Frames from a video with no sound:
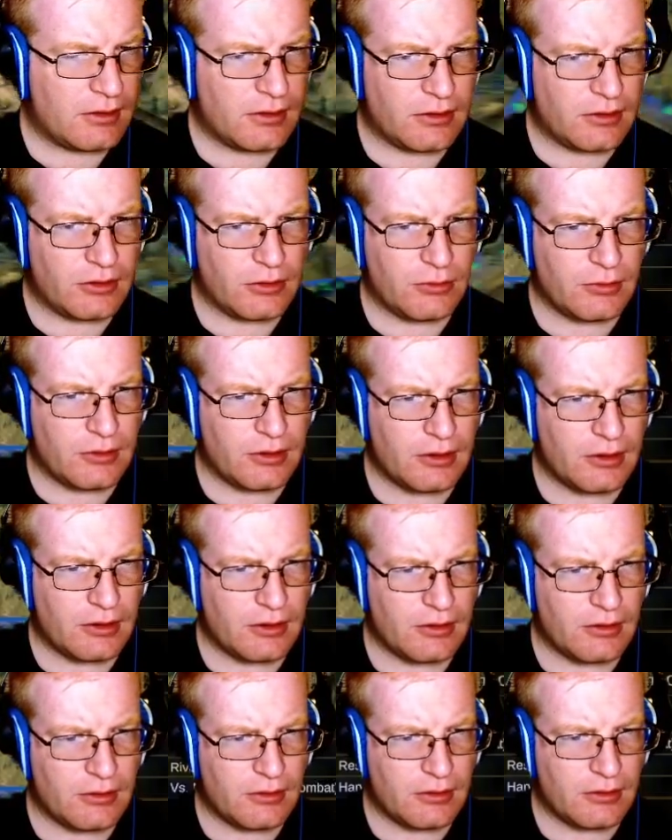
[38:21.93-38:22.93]
You
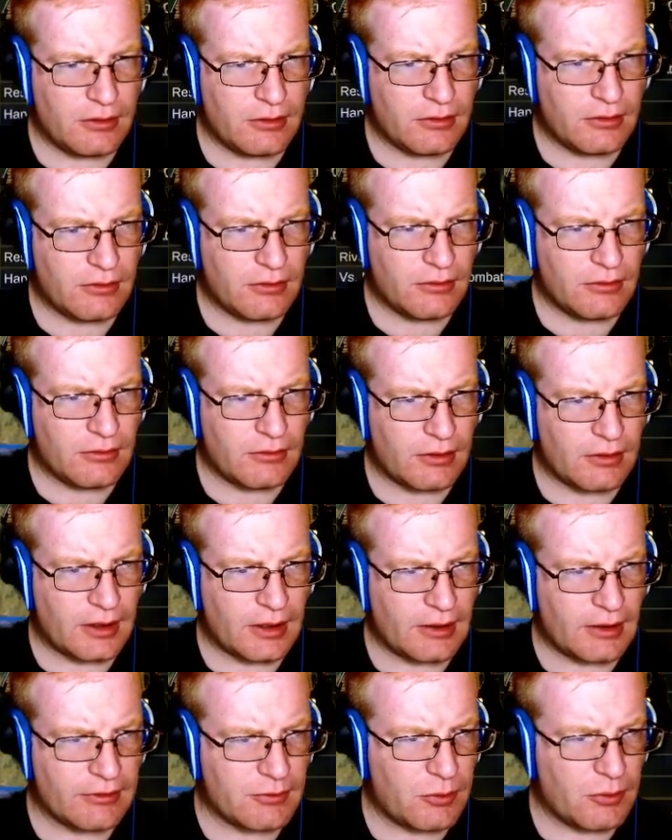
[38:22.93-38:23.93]
can, I
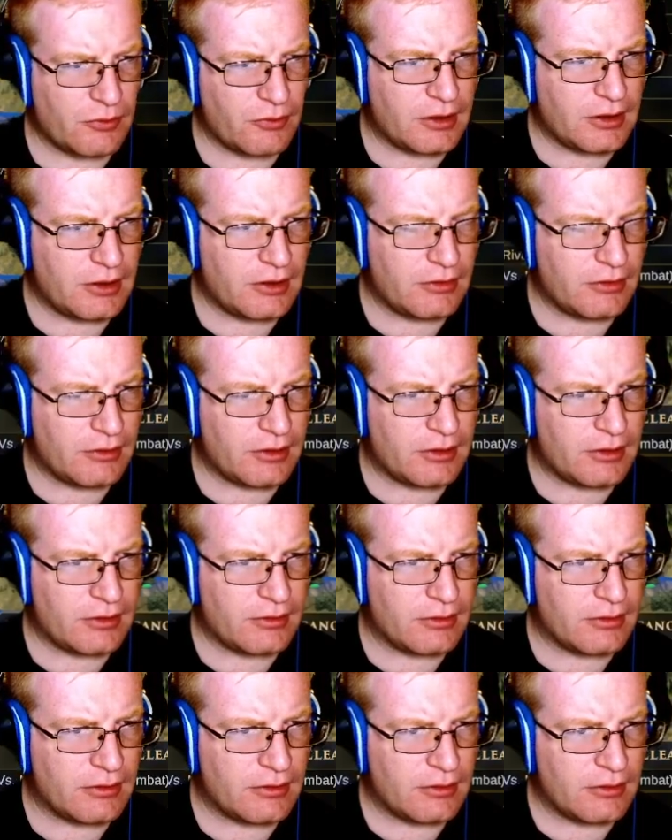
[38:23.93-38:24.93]
guess, come over here
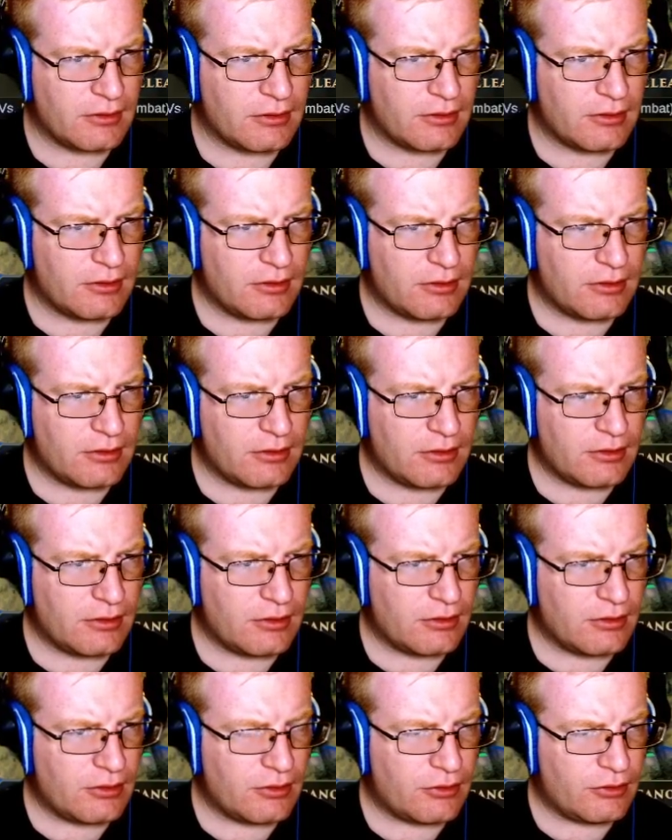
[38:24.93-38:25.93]

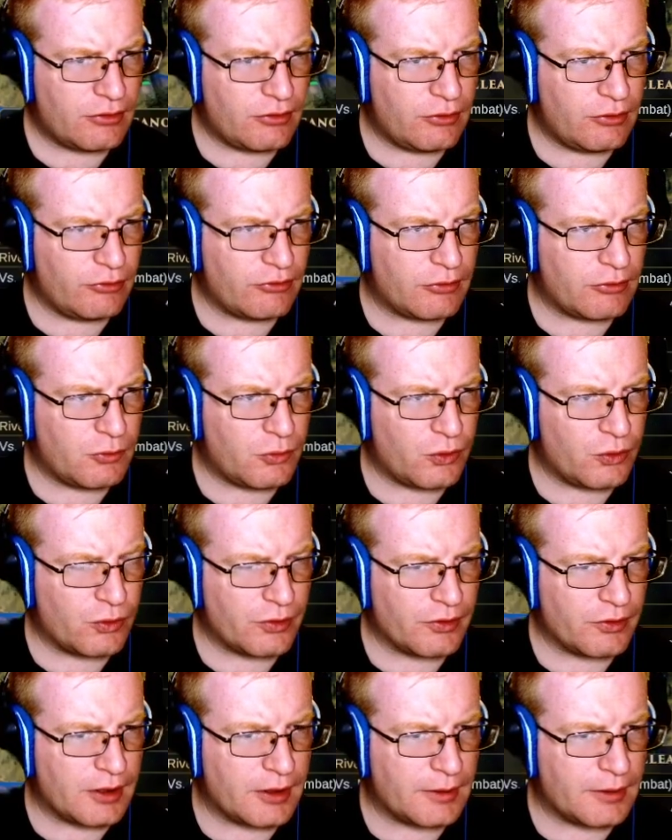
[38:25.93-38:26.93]
and do some
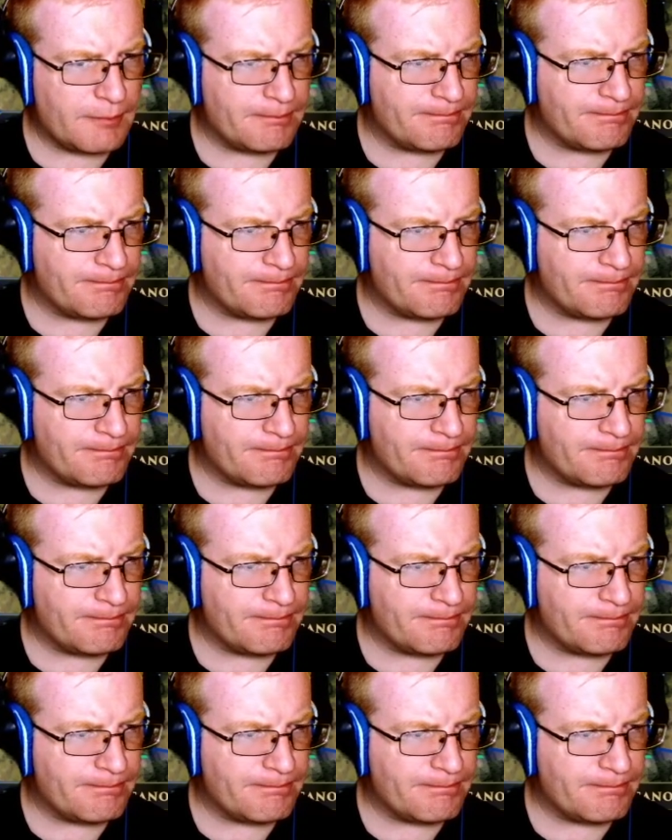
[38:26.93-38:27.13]
more